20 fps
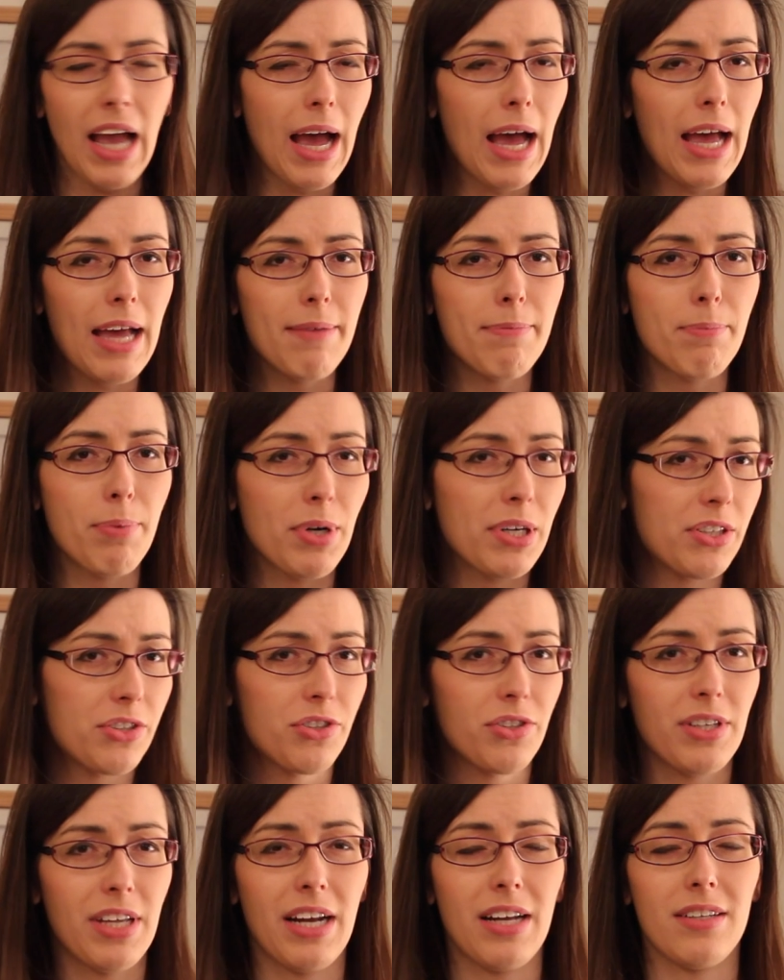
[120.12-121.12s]
I'm pretty
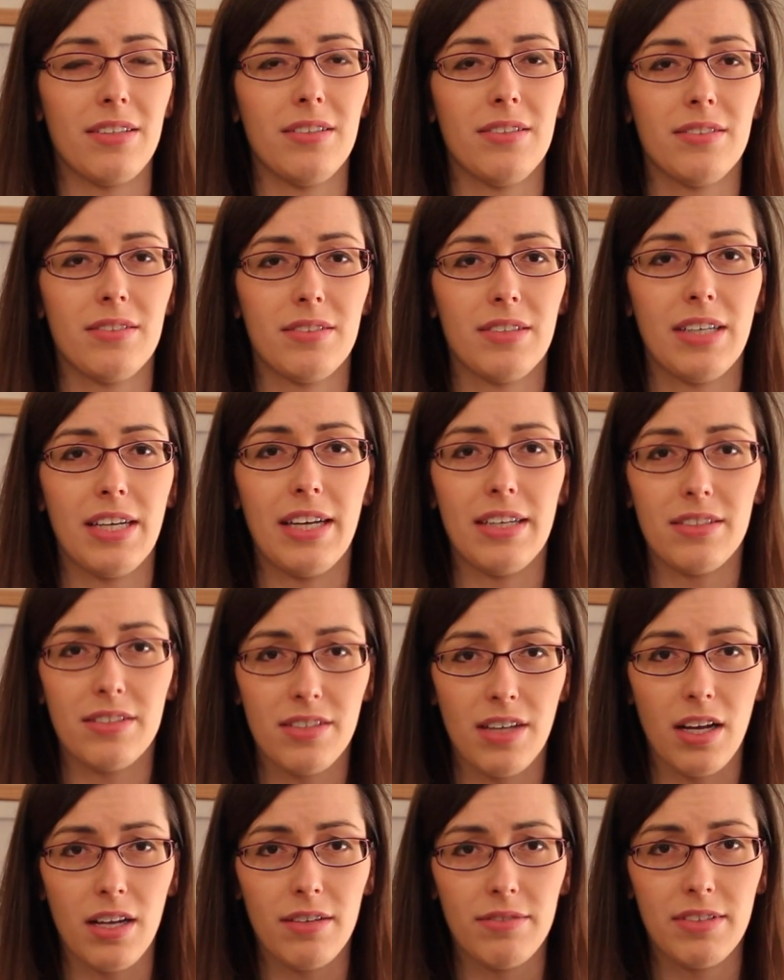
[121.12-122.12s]
sure that'll get
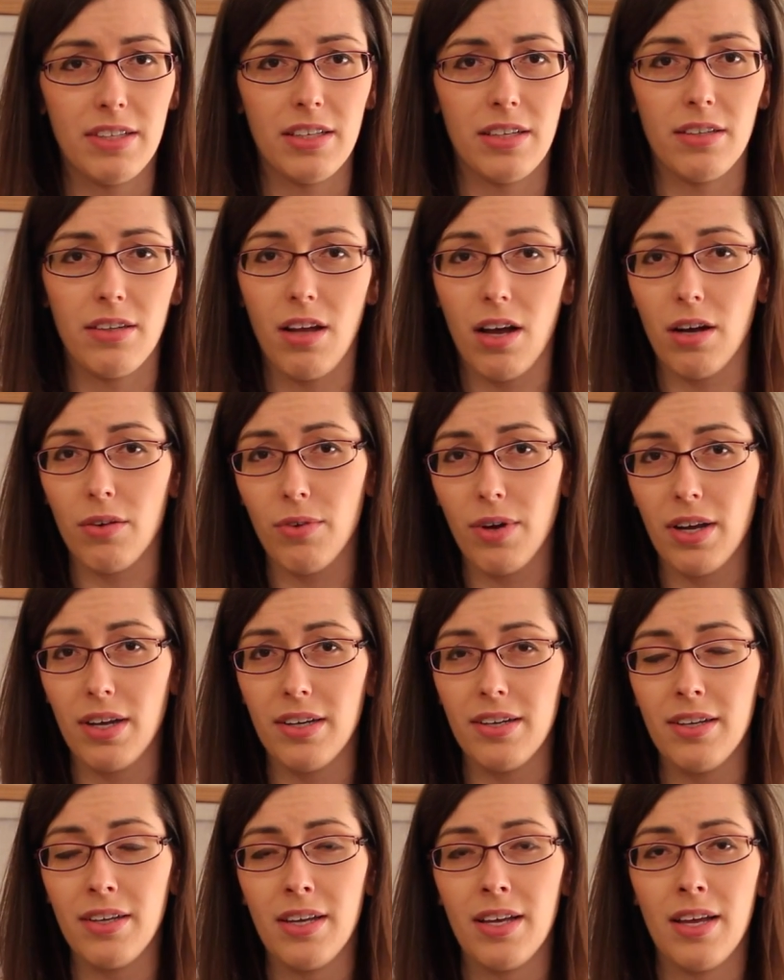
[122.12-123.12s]
solved in the long
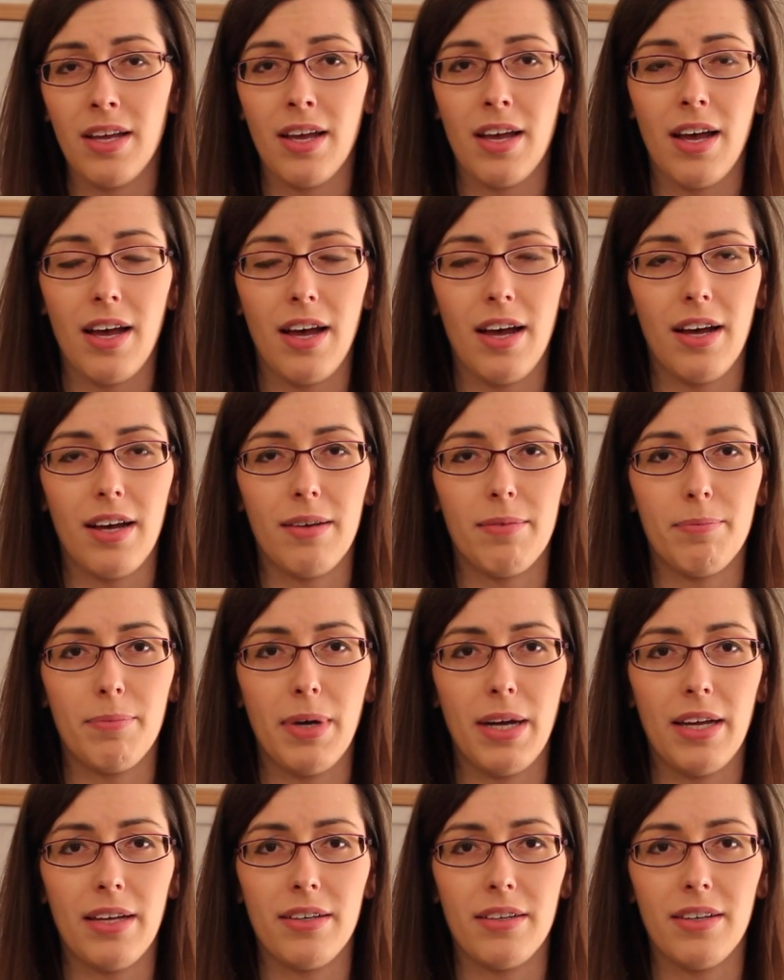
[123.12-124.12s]
run, um,
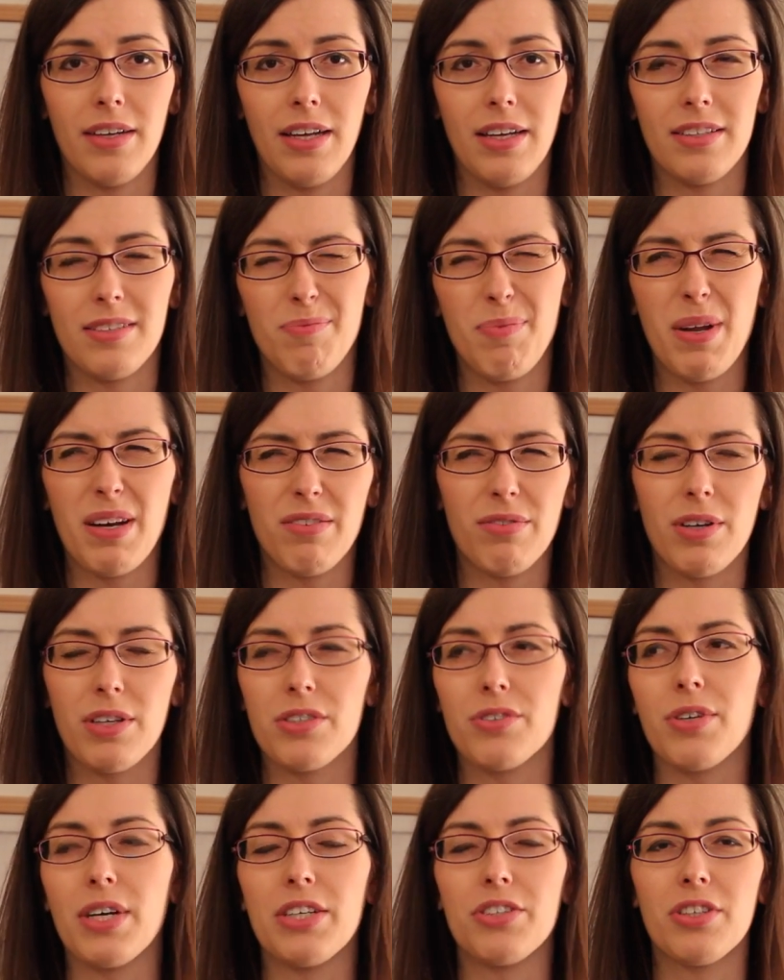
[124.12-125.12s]
but it's been a
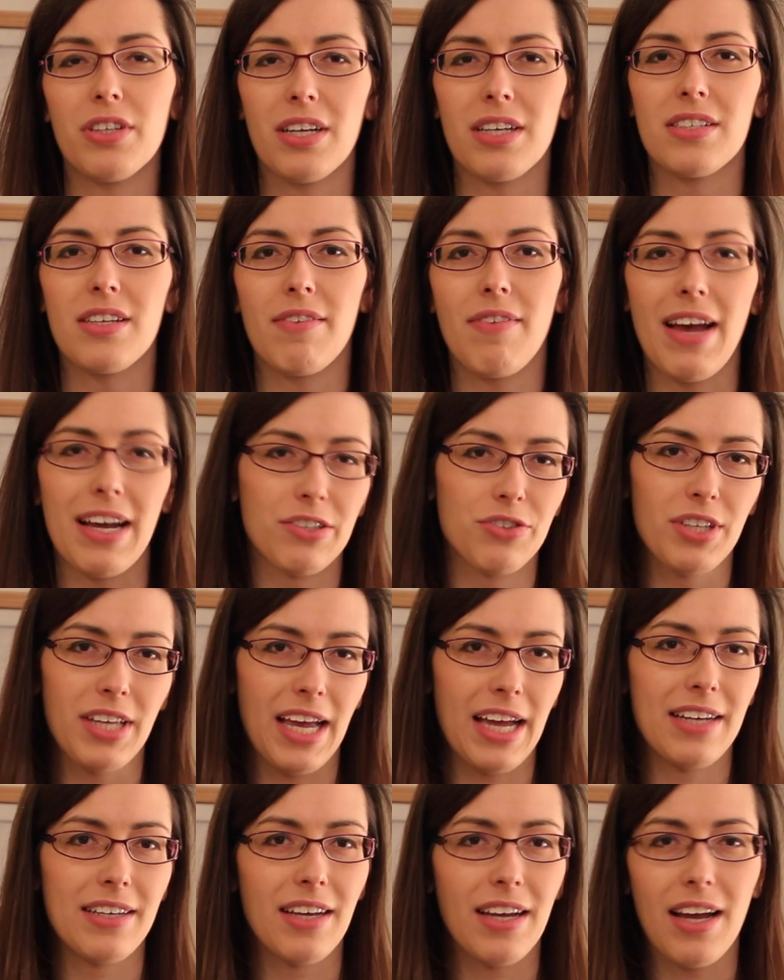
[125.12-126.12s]
frustration because I've actually
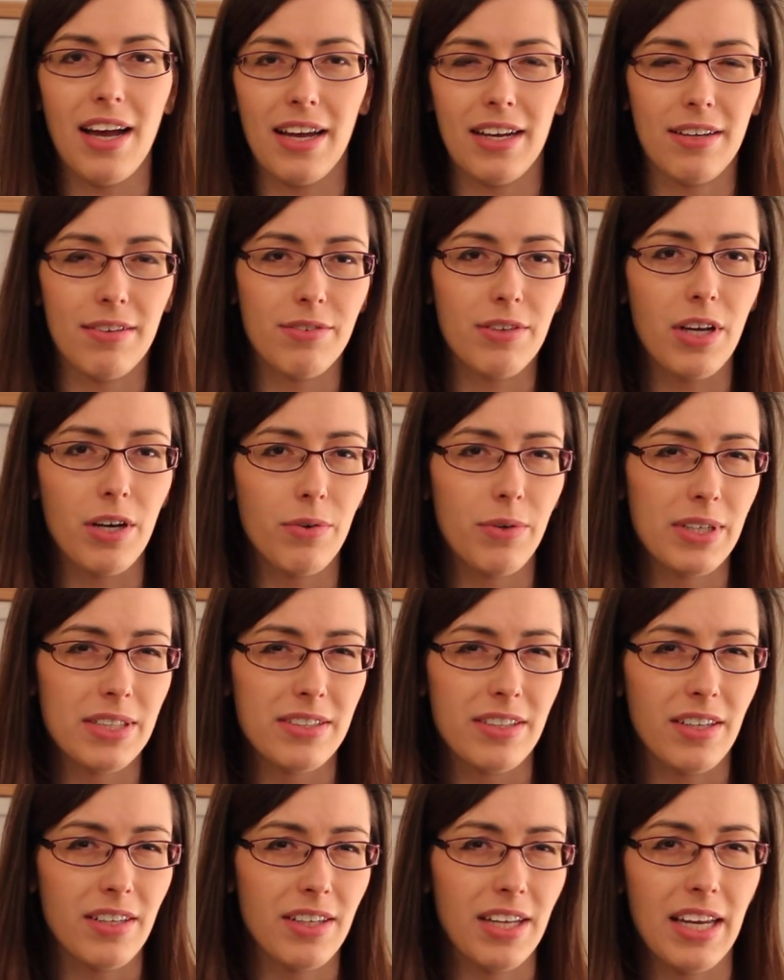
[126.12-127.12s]
had to kind of go
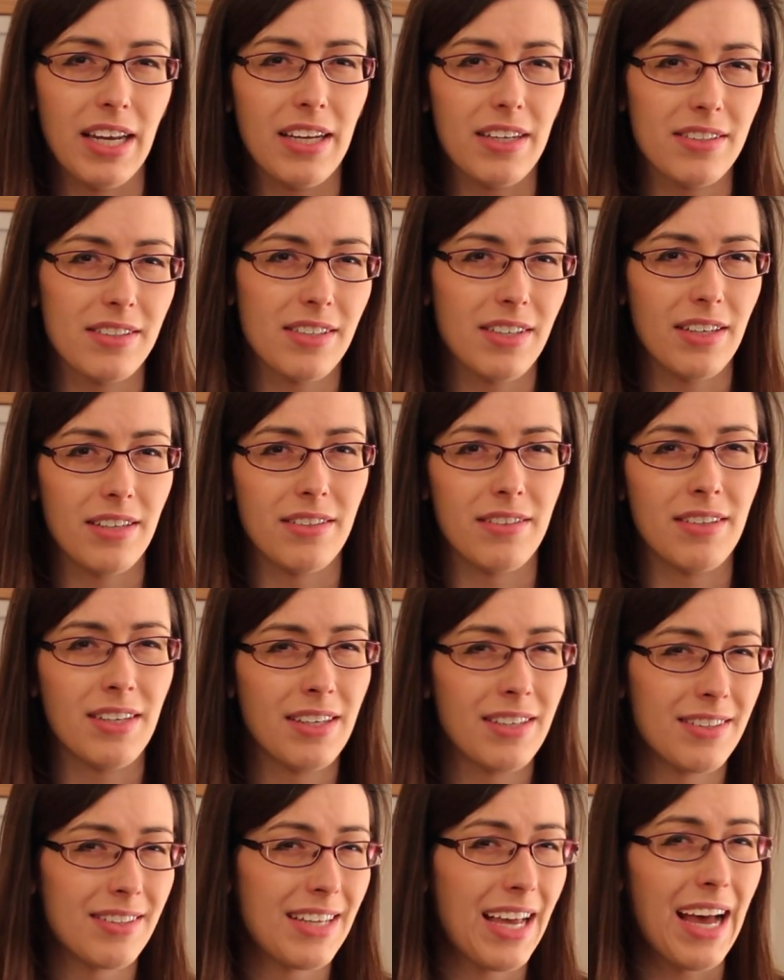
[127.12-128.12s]
into Linux and
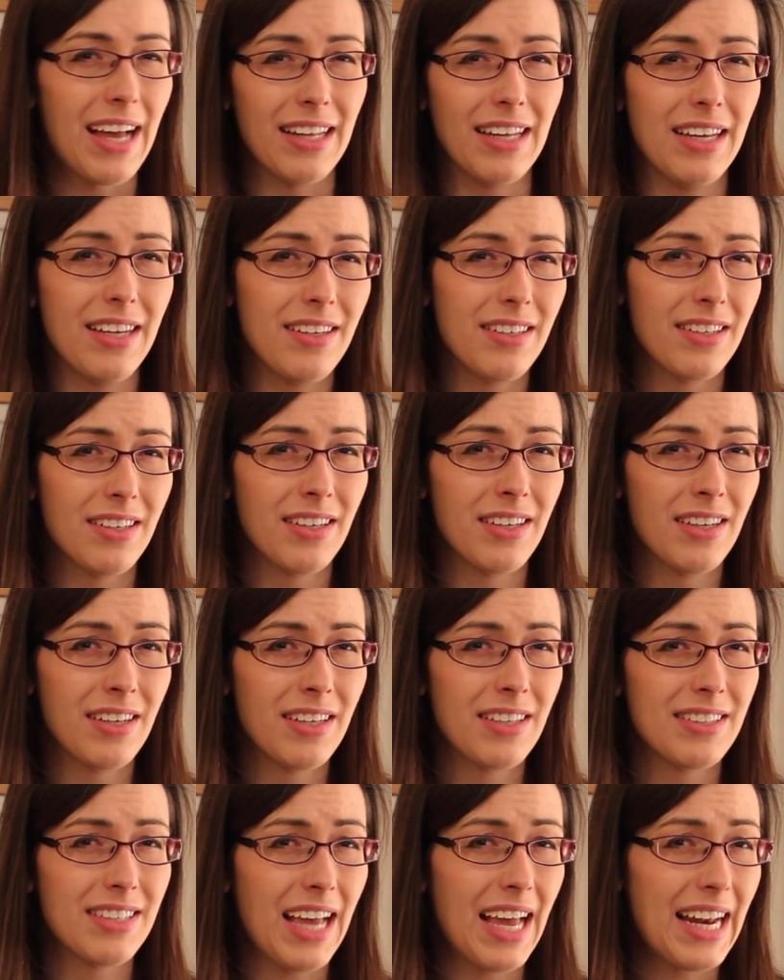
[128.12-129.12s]
tell it
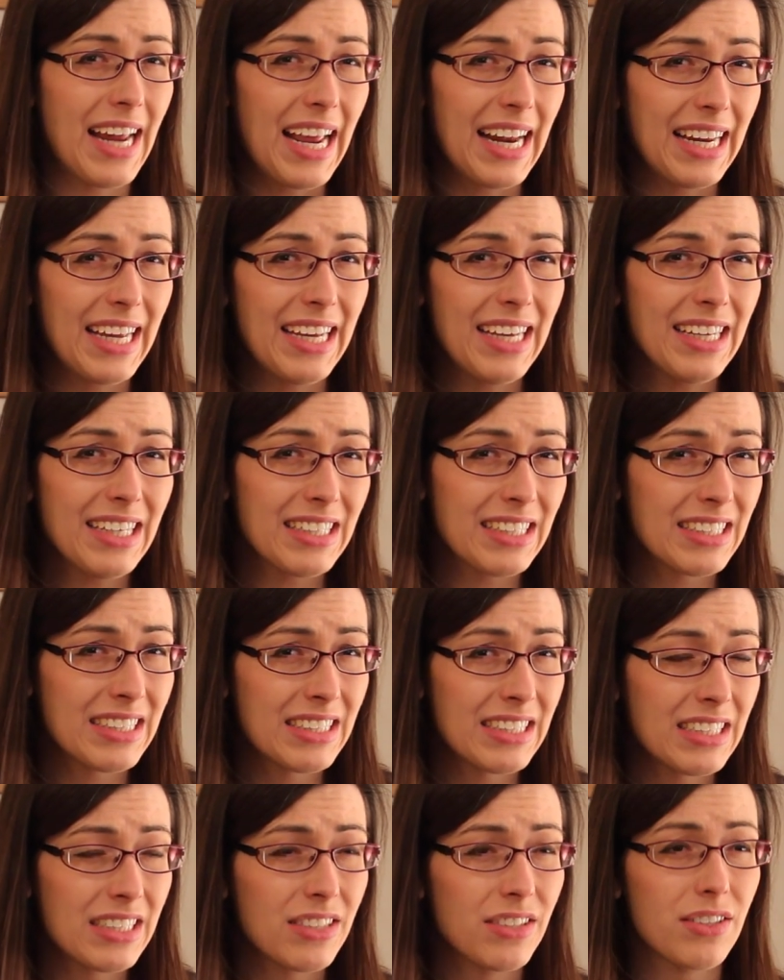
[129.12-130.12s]
1080.
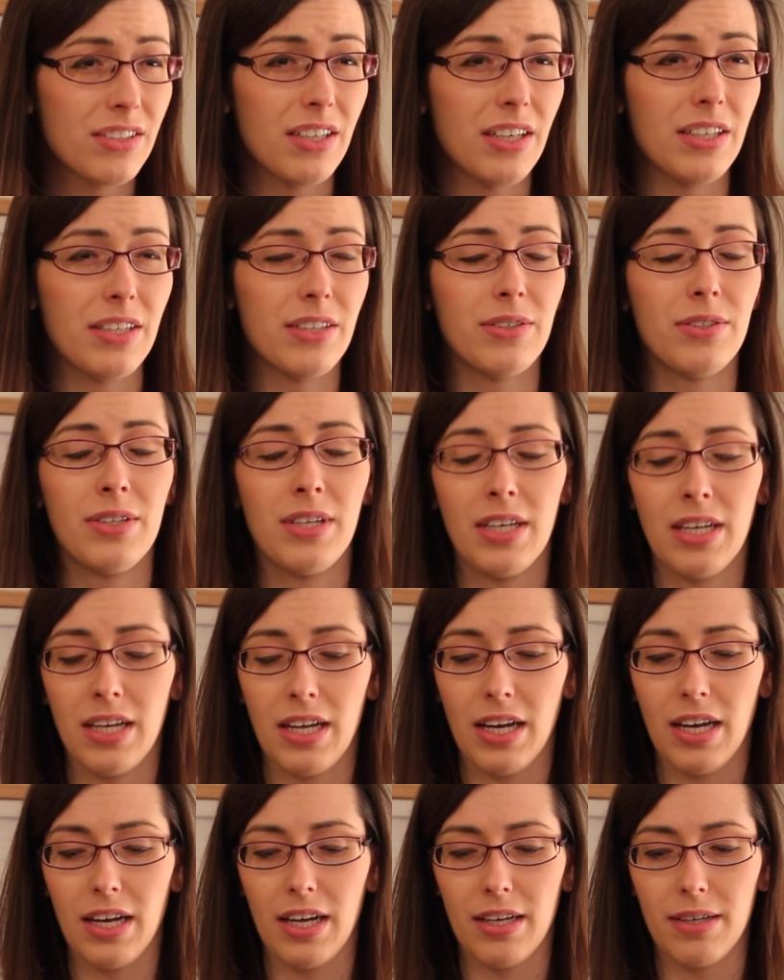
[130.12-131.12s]
So
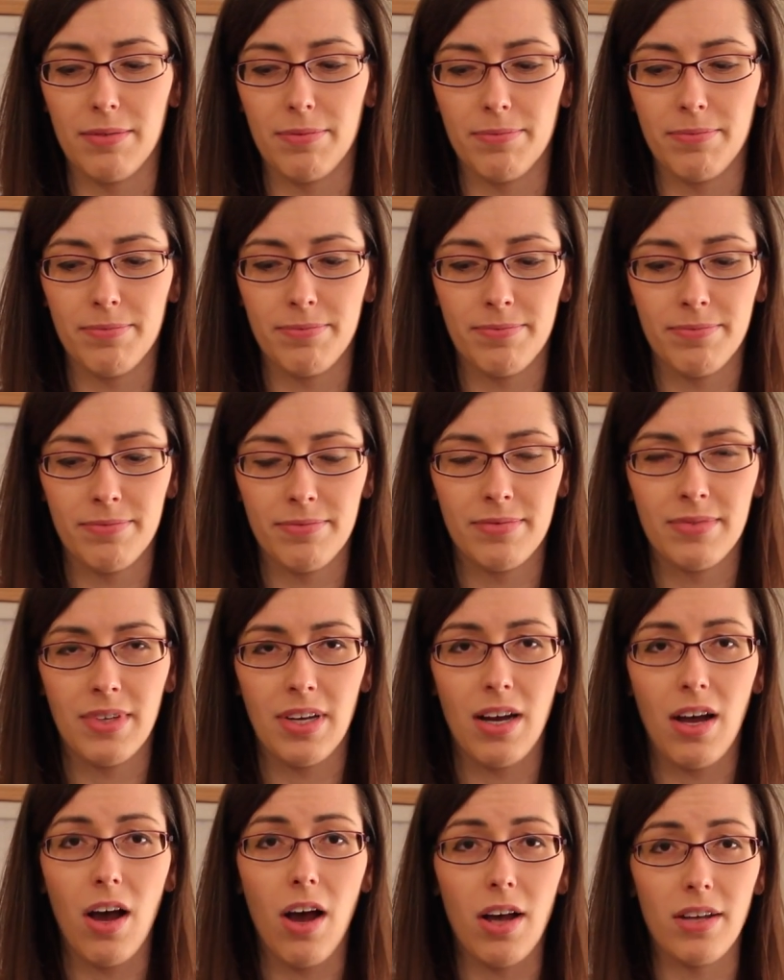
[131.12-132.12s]
um,
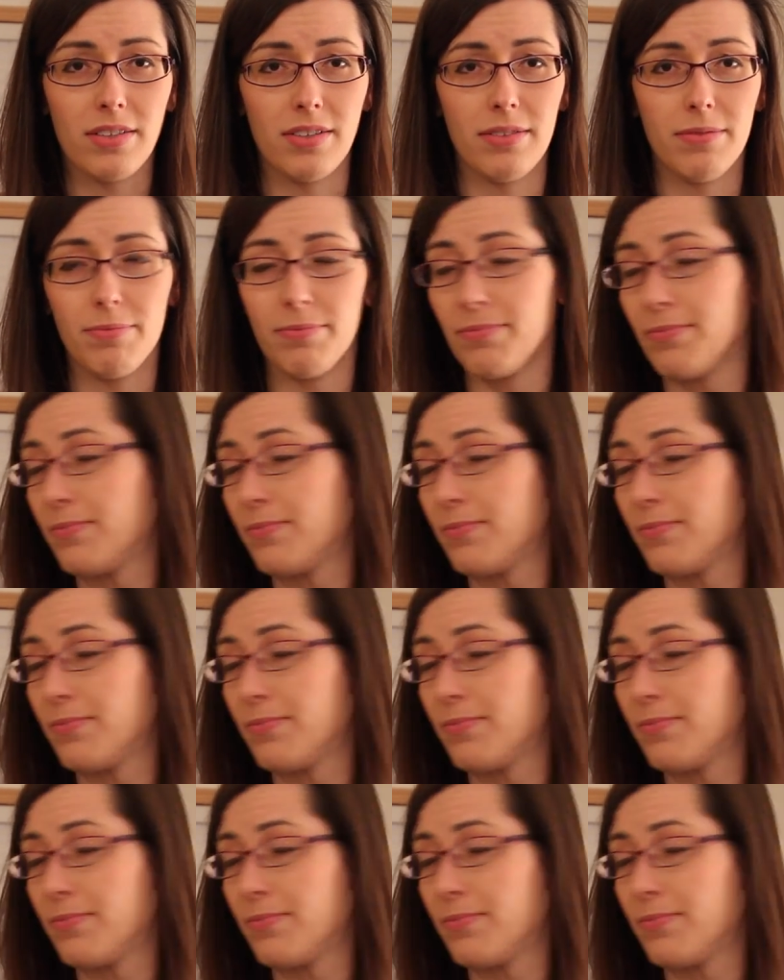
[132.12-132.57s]
awesome.